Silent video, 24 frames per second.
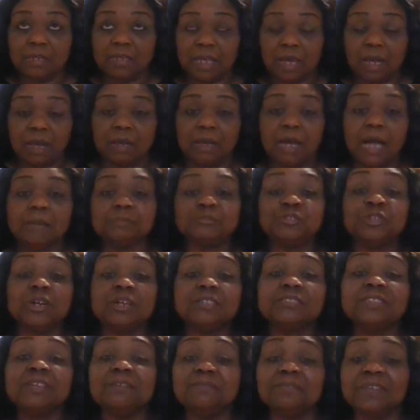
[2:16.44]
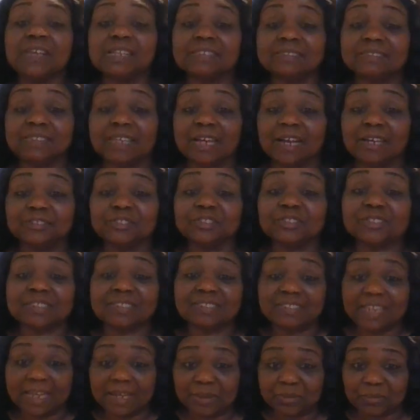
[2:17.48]
yeah, I'm trying to advance now to the
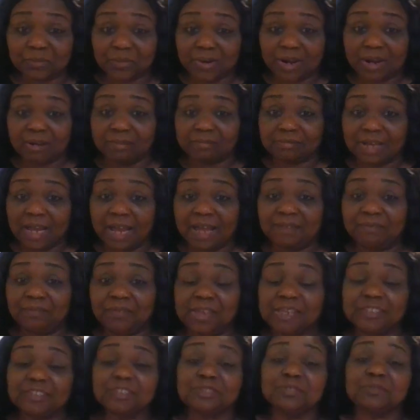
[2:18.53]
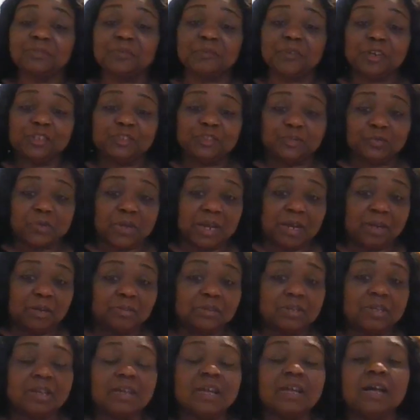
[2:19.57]
second round. I advanced to the first
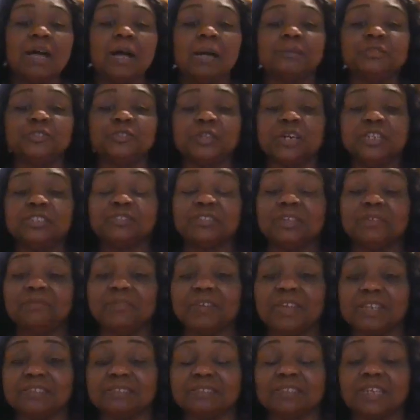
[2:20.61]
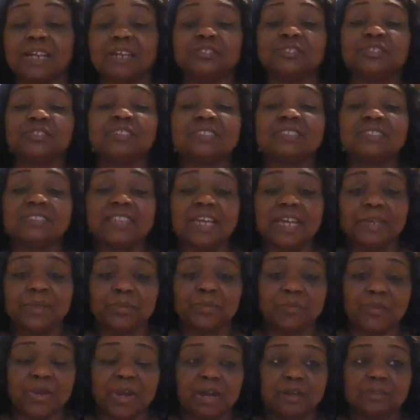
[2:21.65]
round. I'm trying to advance now to the
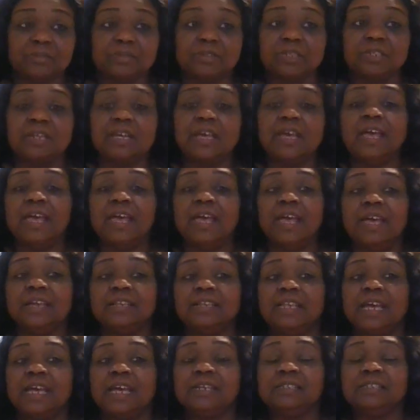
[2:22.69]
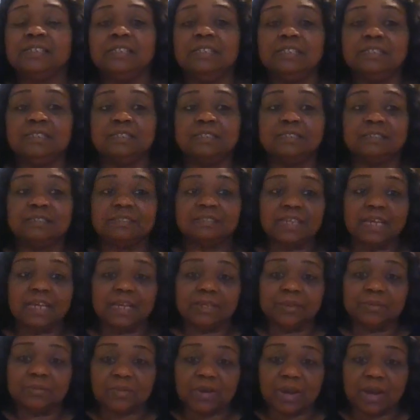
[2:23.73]
second round. And then,
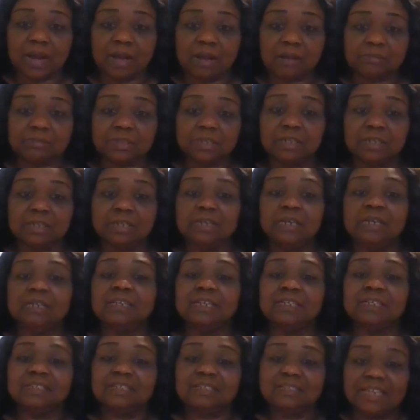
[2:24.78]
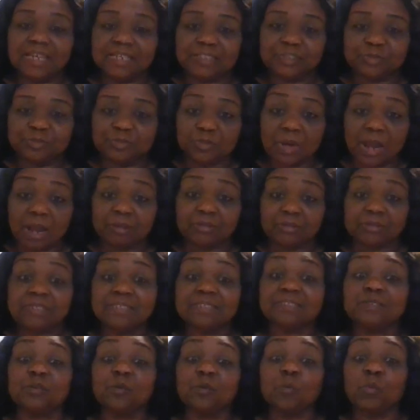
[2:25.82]
second round, and then the next round
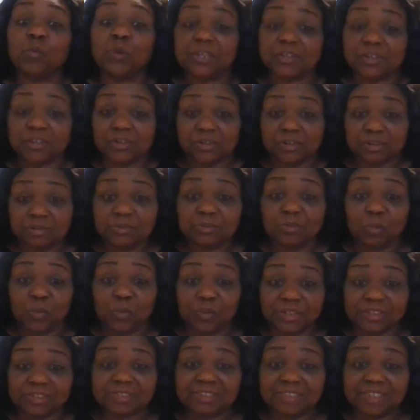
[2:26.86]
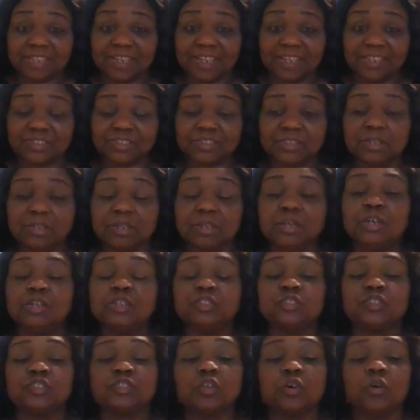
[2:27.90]
is the winner winner stage.
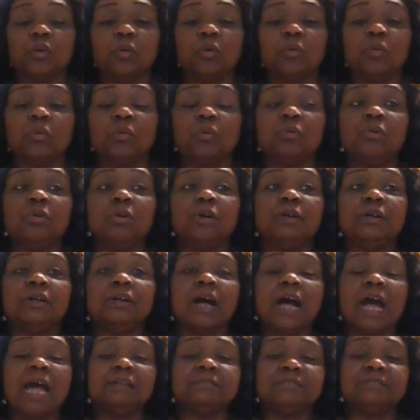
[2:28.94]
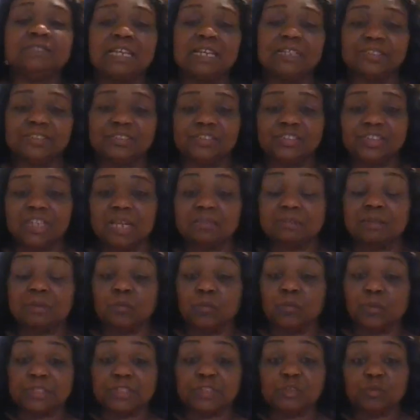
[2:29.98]
So I stand a chance
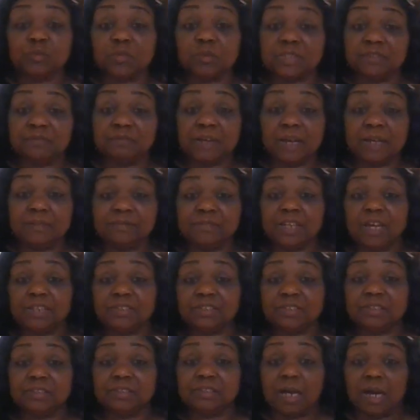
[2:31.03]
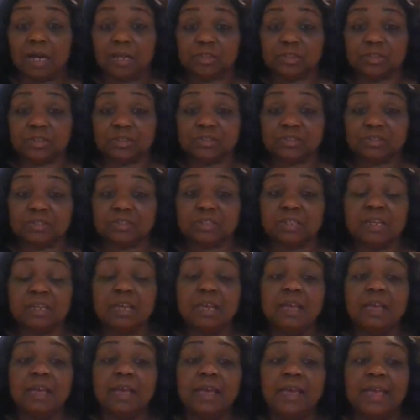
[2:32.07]
of winning twenty five thousand dollars
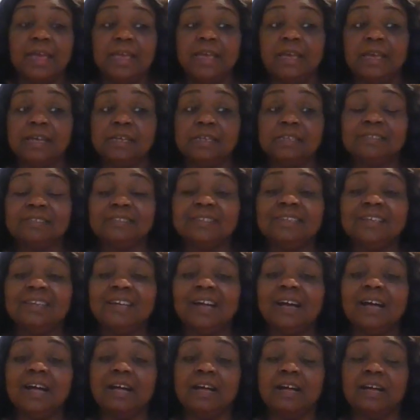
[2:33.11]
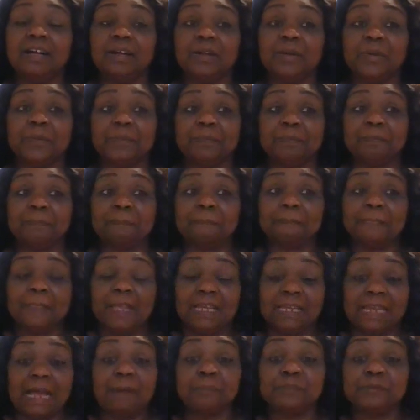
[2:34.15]
and um,
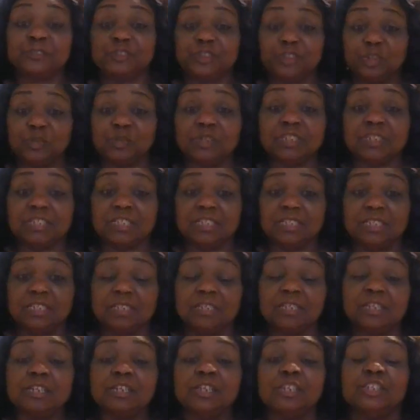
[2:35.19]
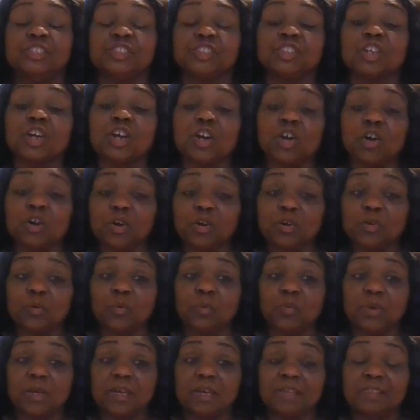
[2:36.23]
an opportunity to cook
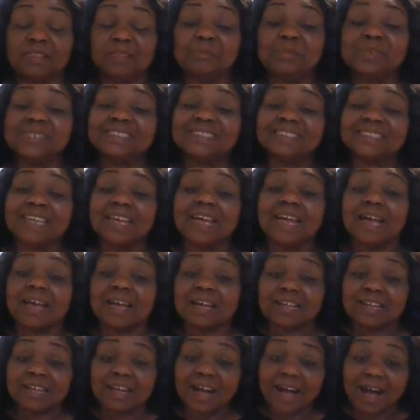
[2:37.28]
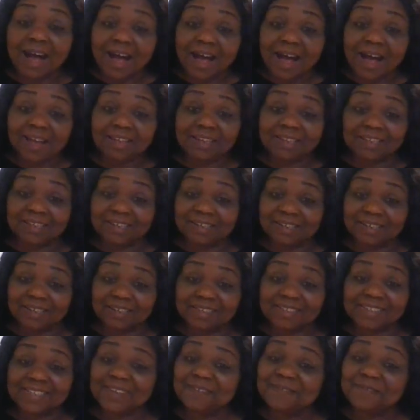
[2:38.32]
with Miss
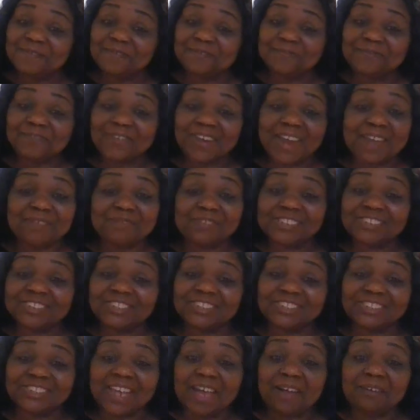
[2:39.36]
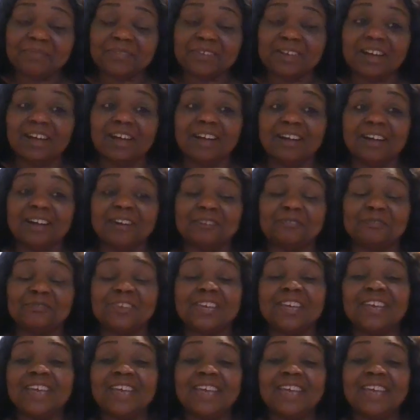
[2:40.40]
Carla, the favorite chef of